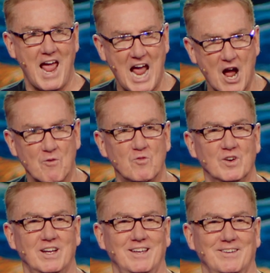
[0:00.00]

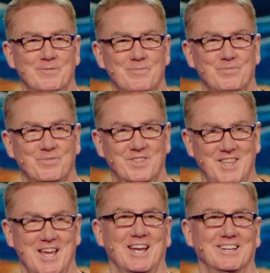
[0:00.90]

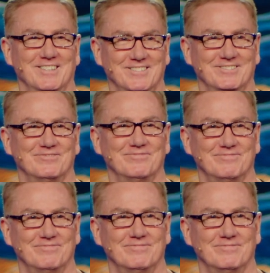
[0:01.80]
everything
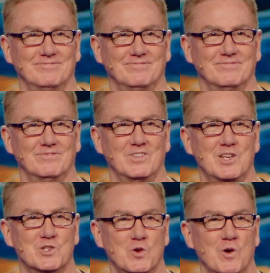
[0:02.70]

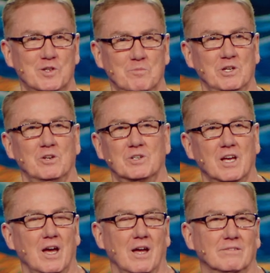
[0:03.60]
is going to be
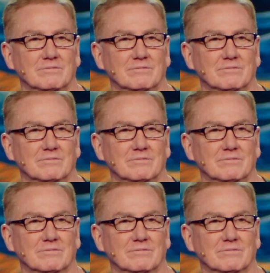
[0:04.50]
okay.